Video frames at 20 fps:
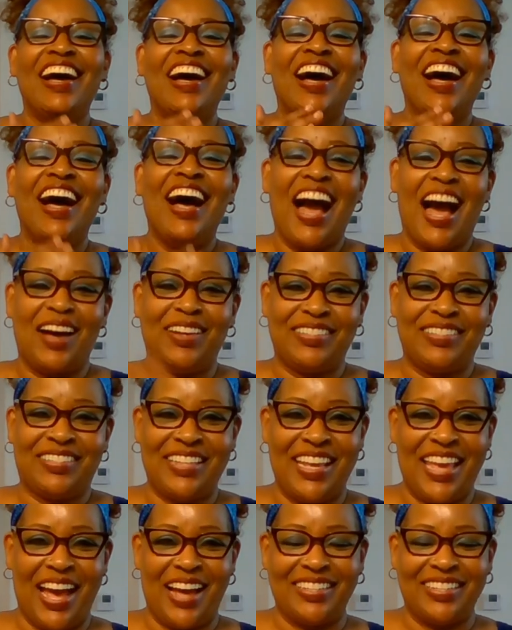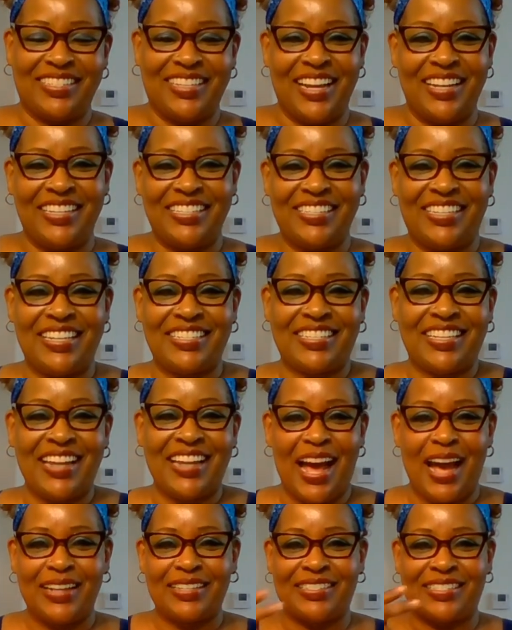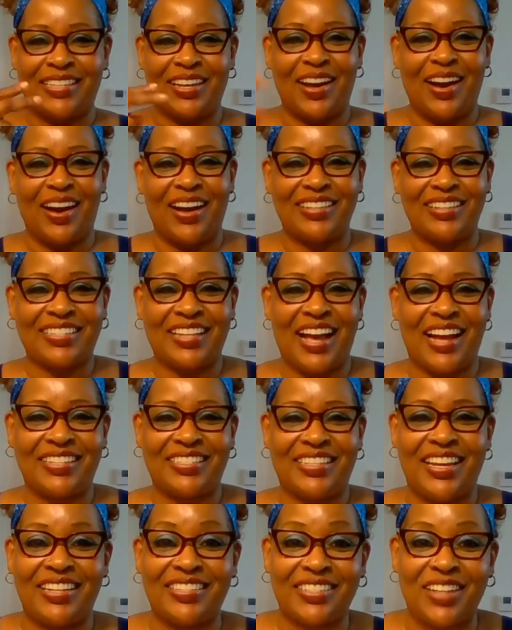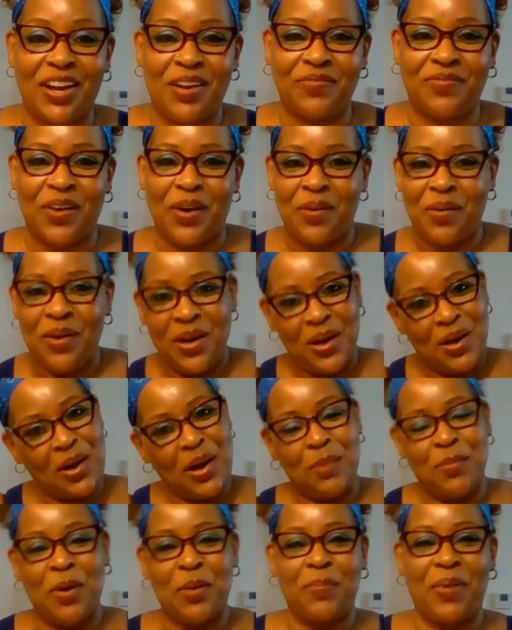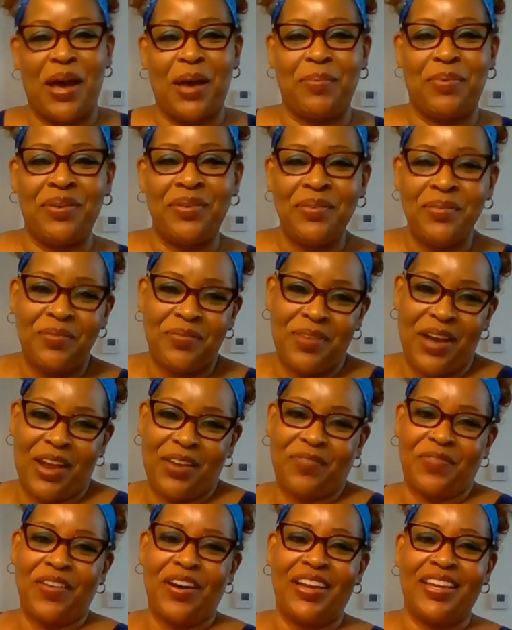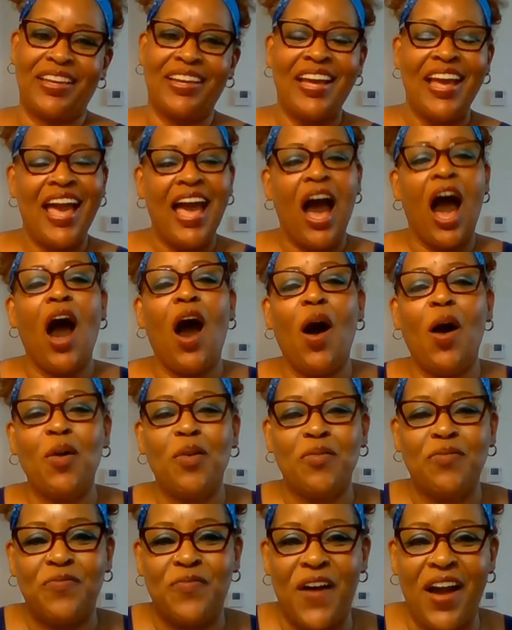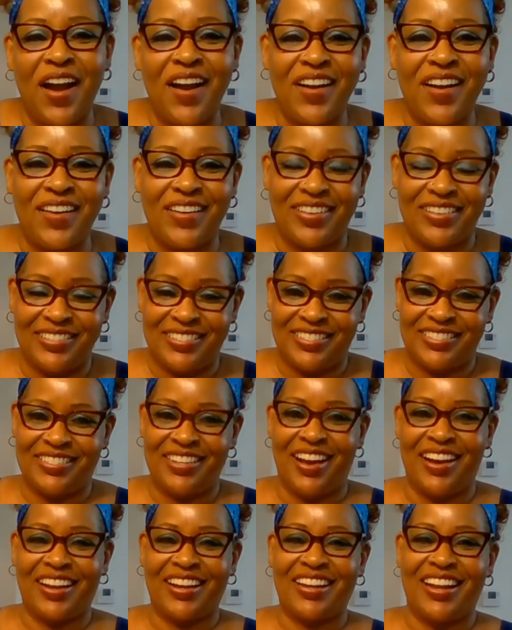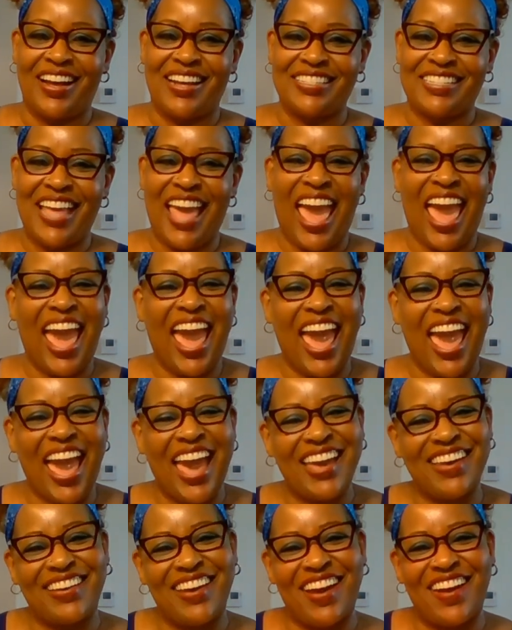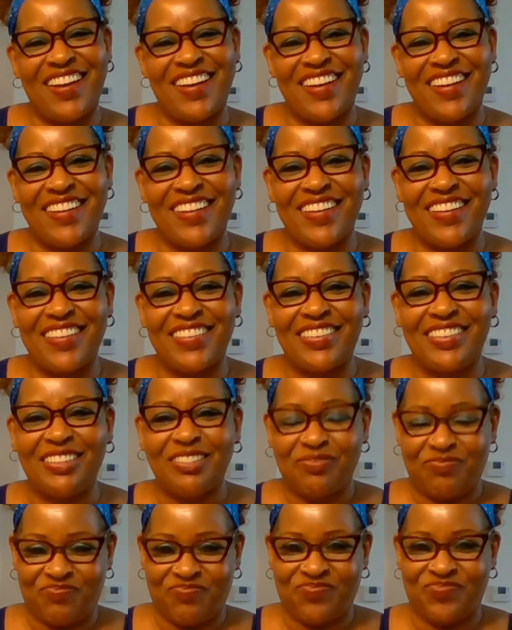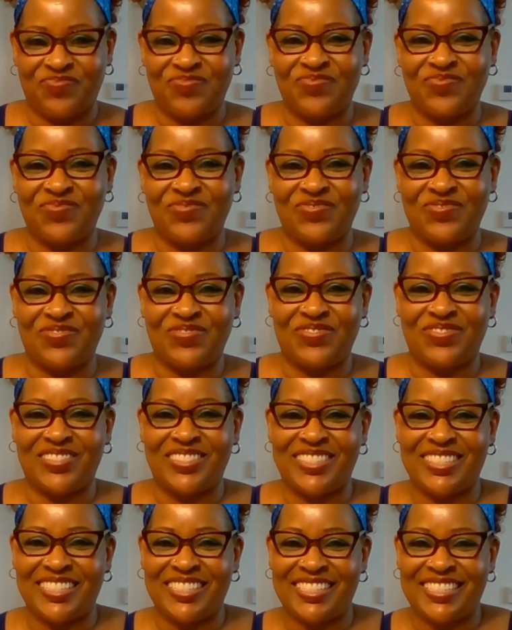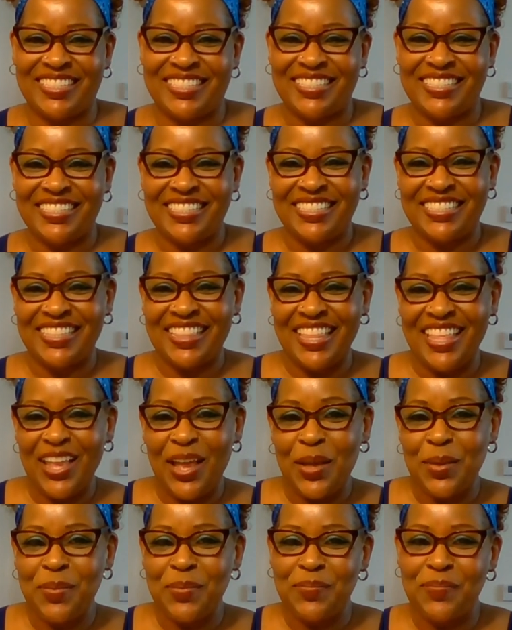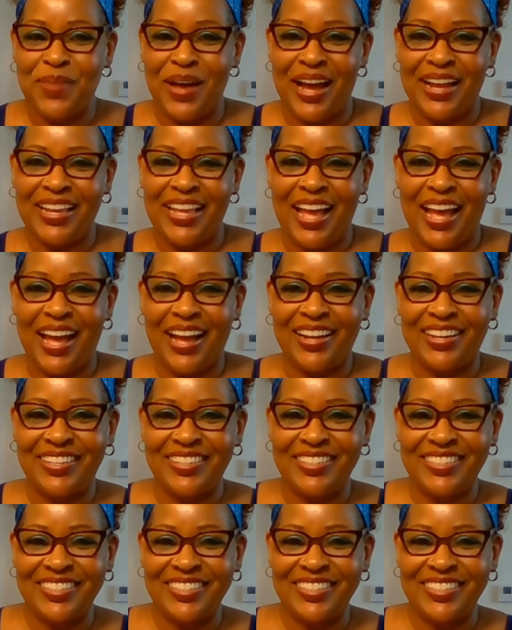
I'll see y'all Sunday, 6 o'clock. Cigars, cocktails, combo. Come on, baby. Ready for you. Oh, Burns, junk closet. Hey, girl. Mm-hmm. Bye, y'all.